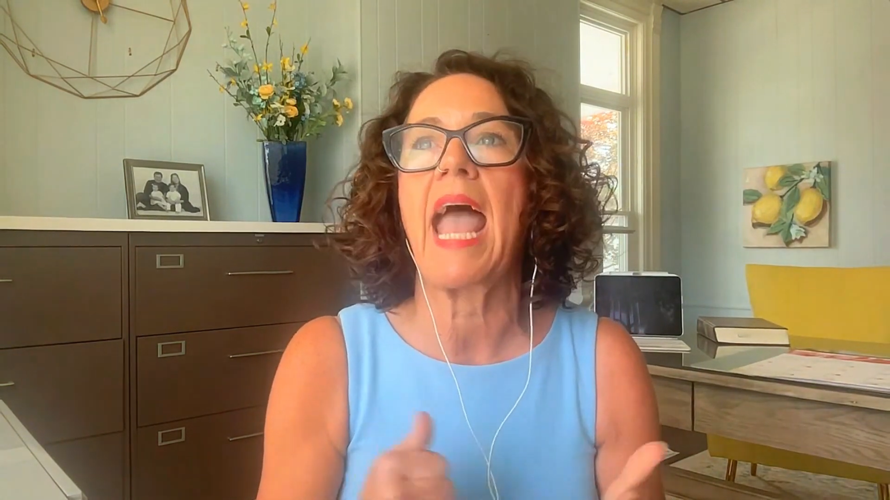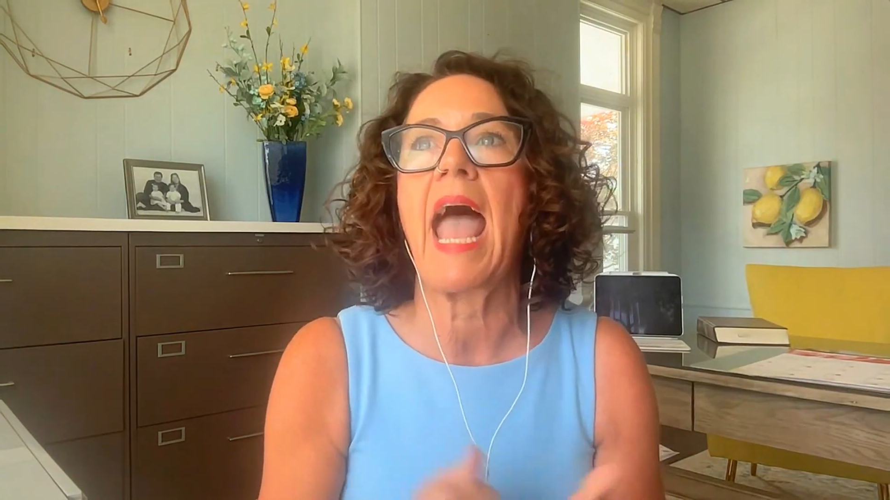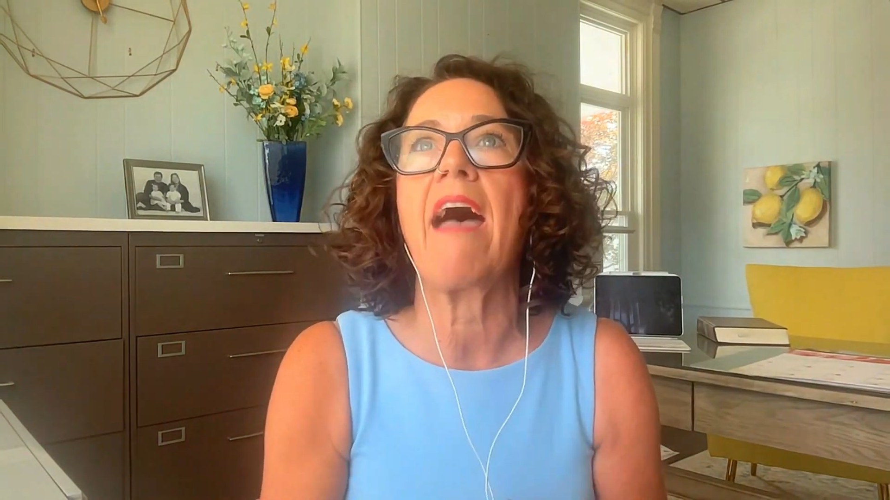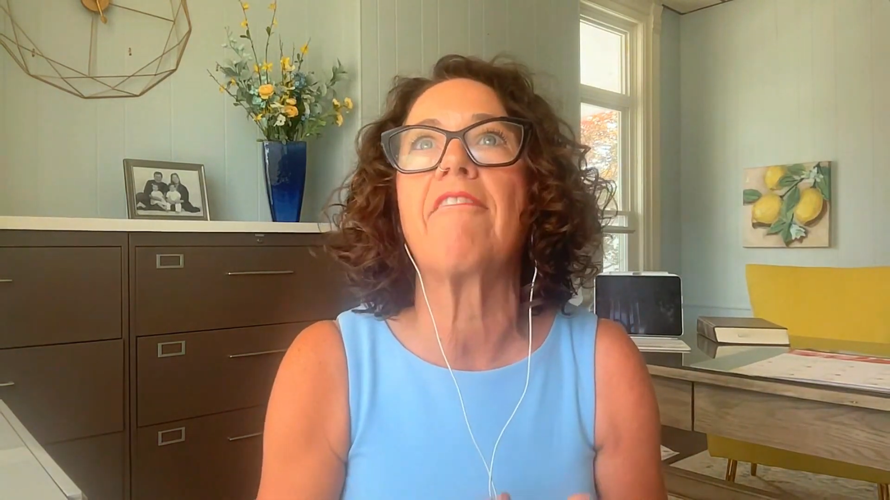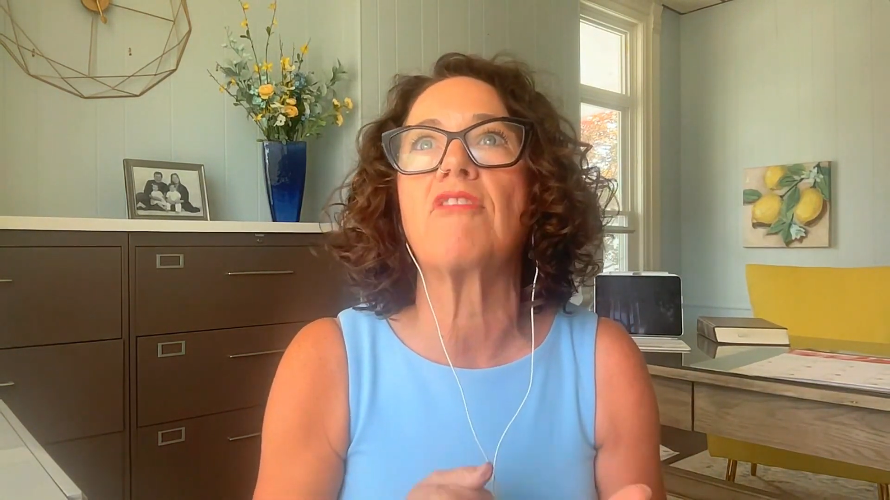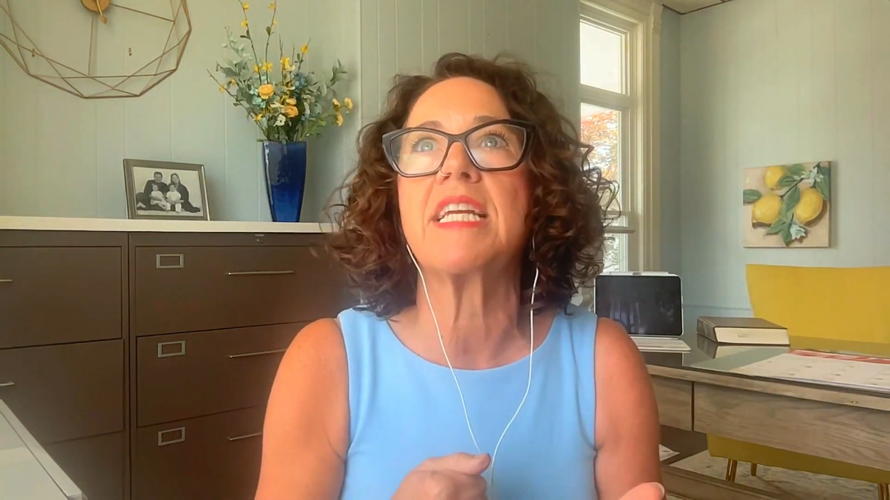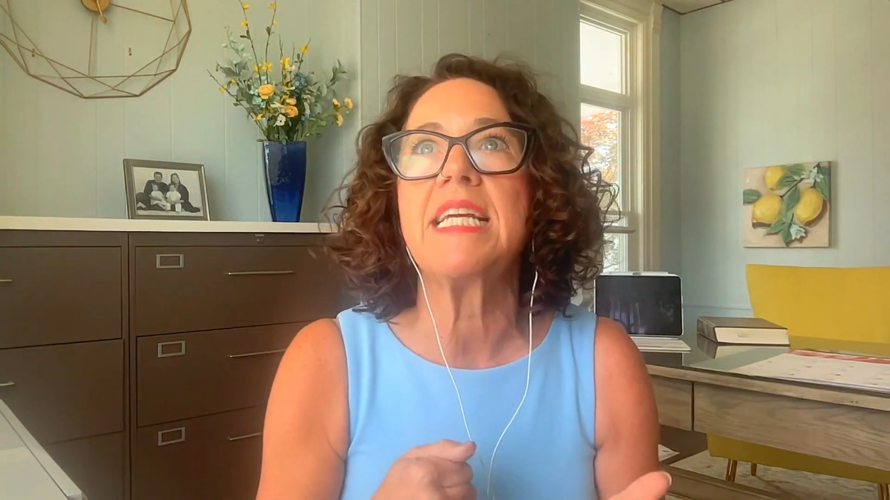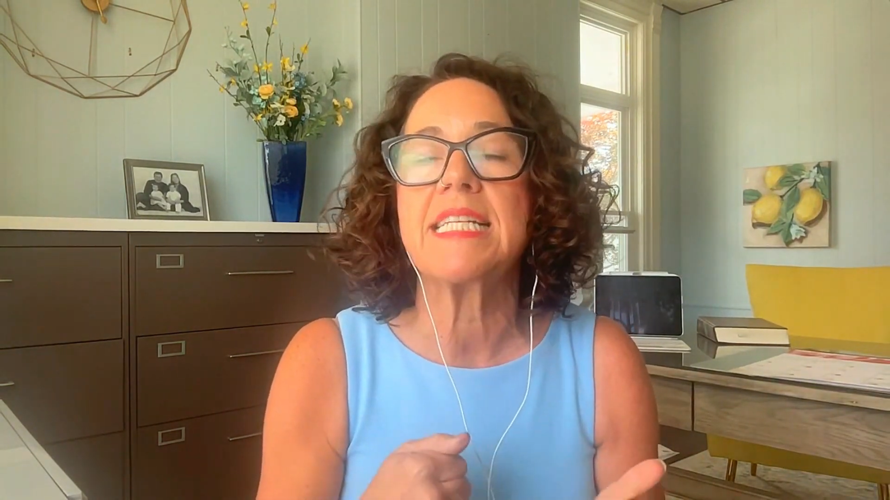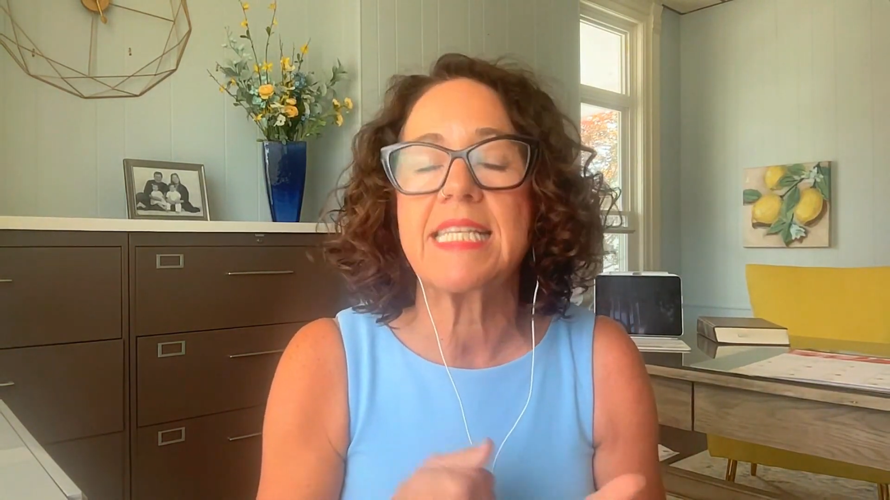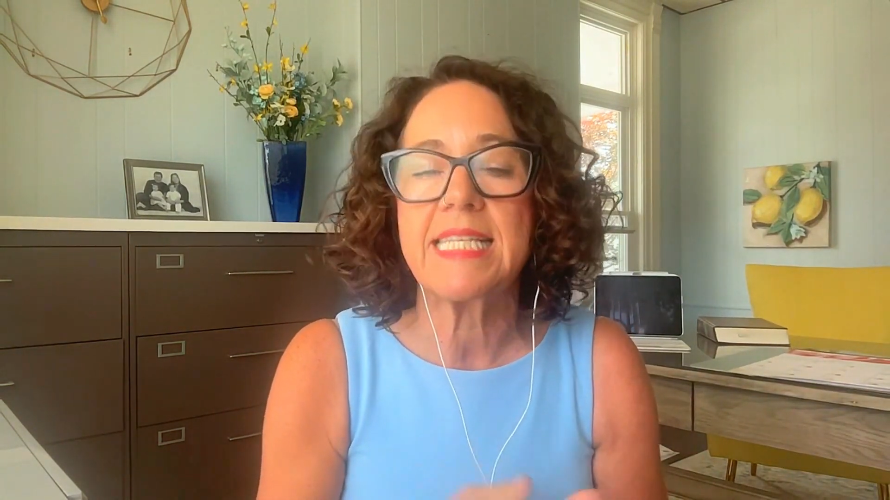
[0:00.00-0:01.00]
every
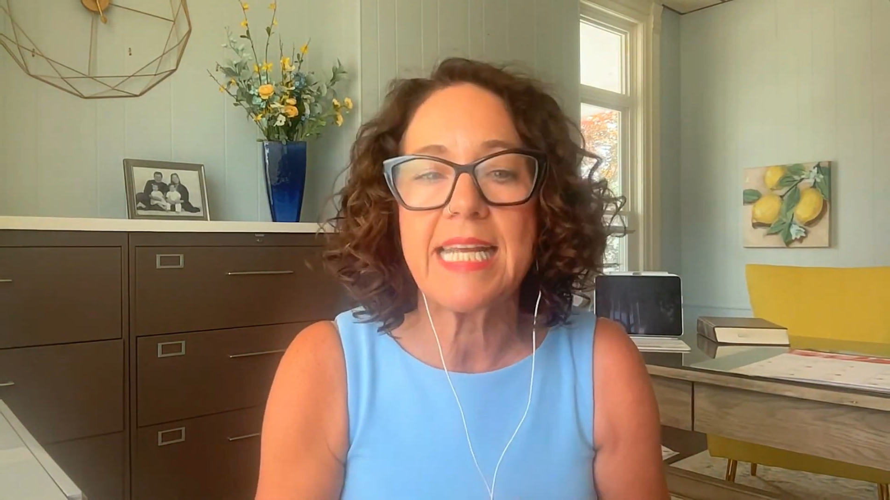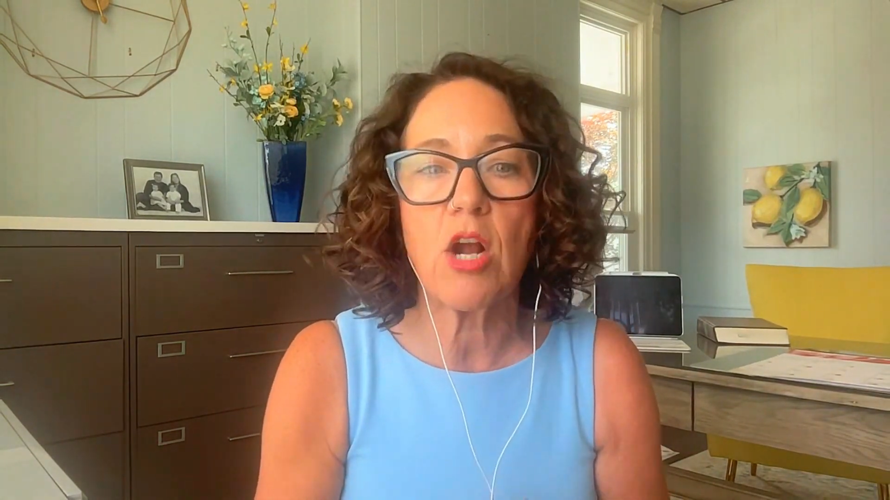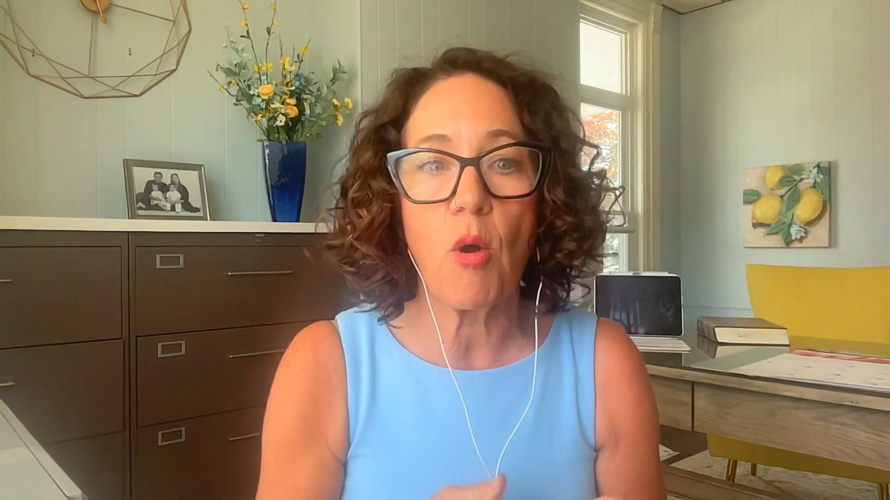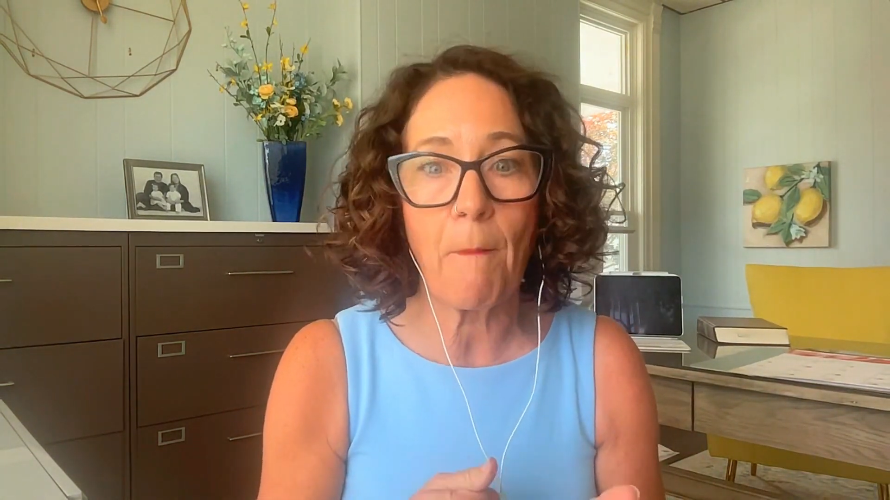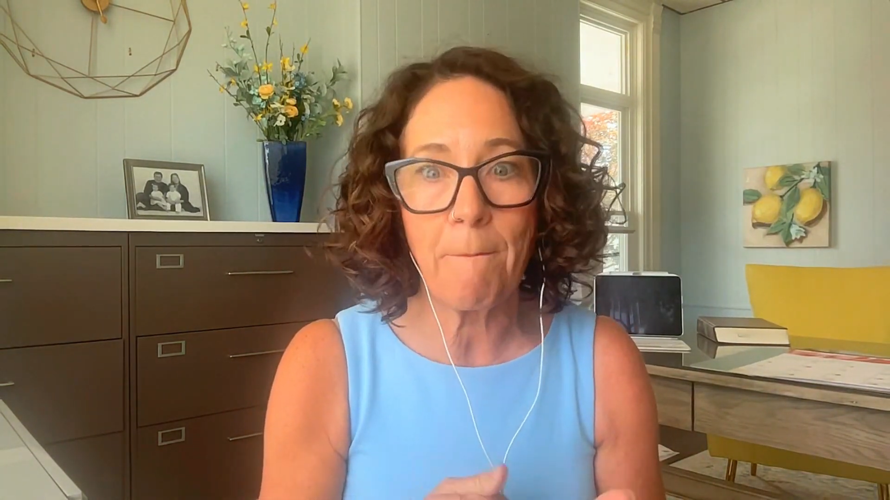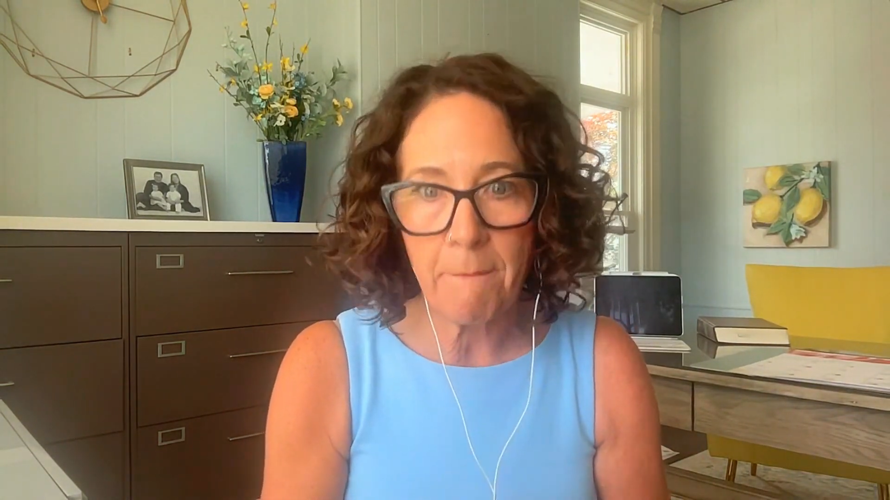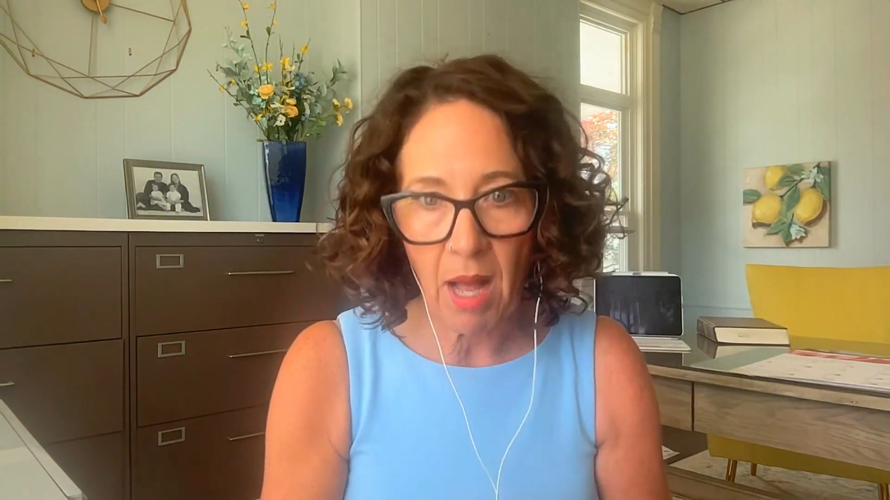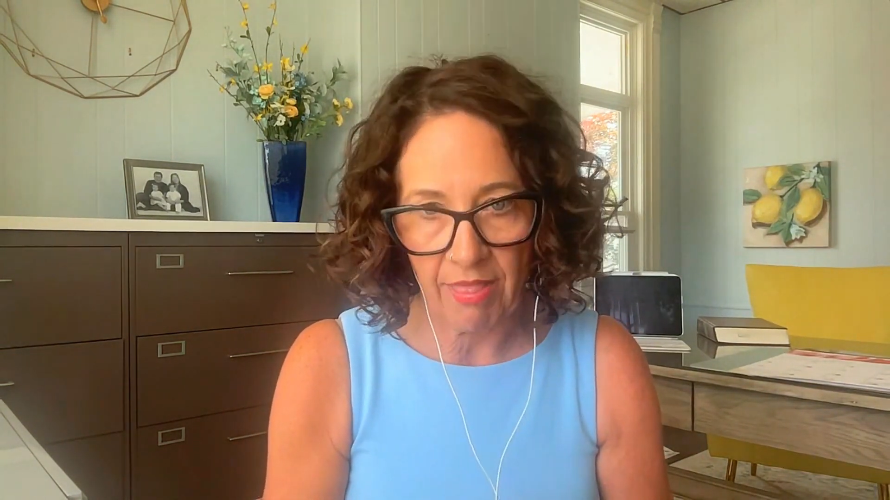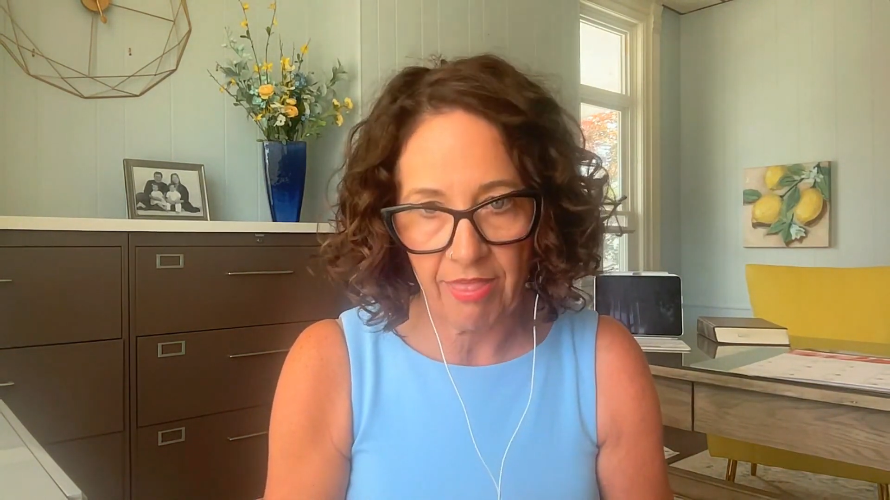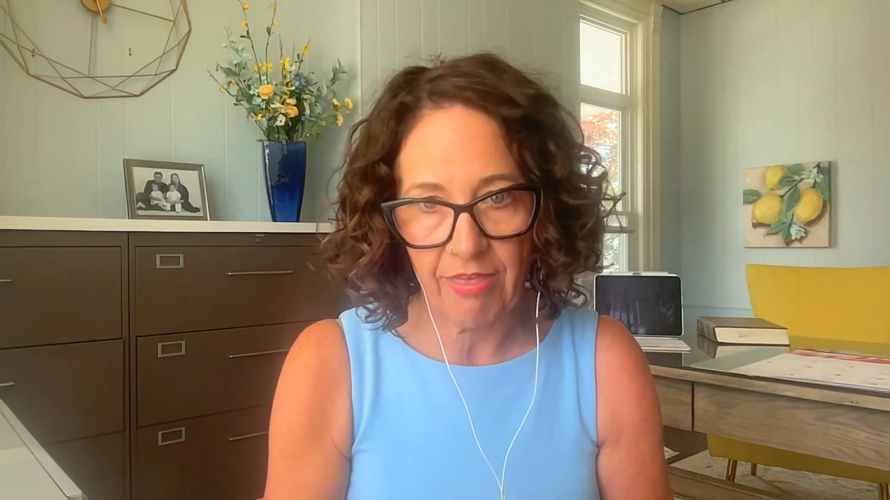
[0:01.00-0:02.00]
single
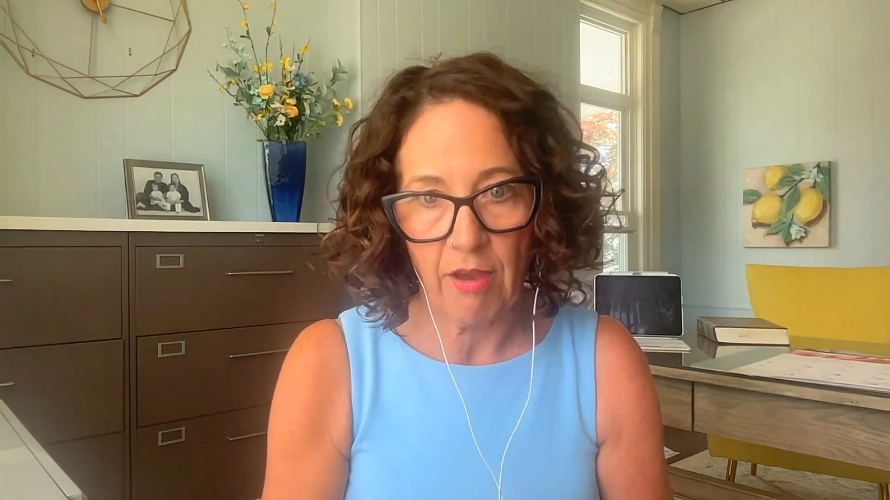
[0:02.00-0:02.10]
month